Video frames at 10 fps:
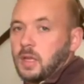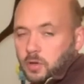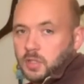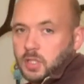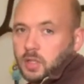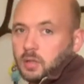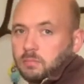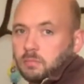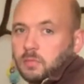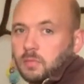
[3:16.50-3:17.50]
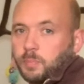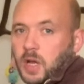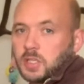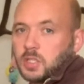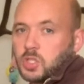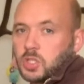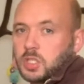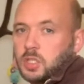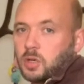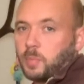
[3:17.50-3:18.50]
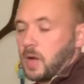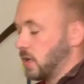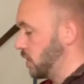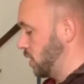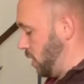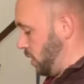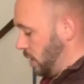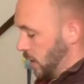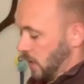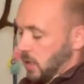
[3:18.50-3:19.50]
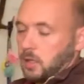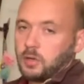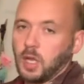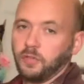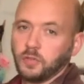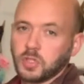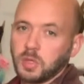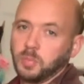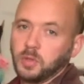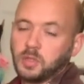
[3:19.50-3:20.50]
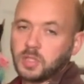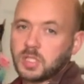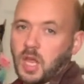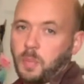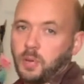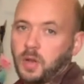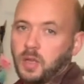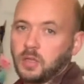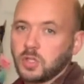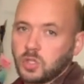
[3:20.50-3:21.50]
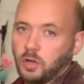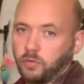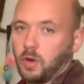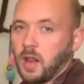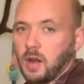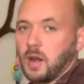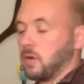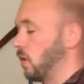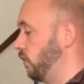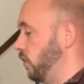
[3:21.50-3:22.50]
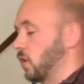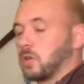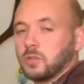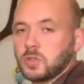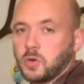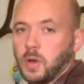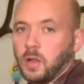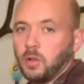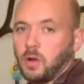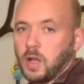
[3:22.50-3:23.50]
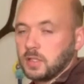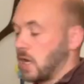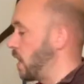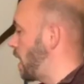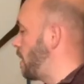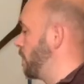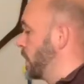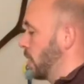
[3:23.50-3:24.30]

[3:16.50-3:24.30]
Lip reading: onto the passenger seat or back seat. Rifle's completely separate, so if we're in and out of vehicles quite a lot, as I am,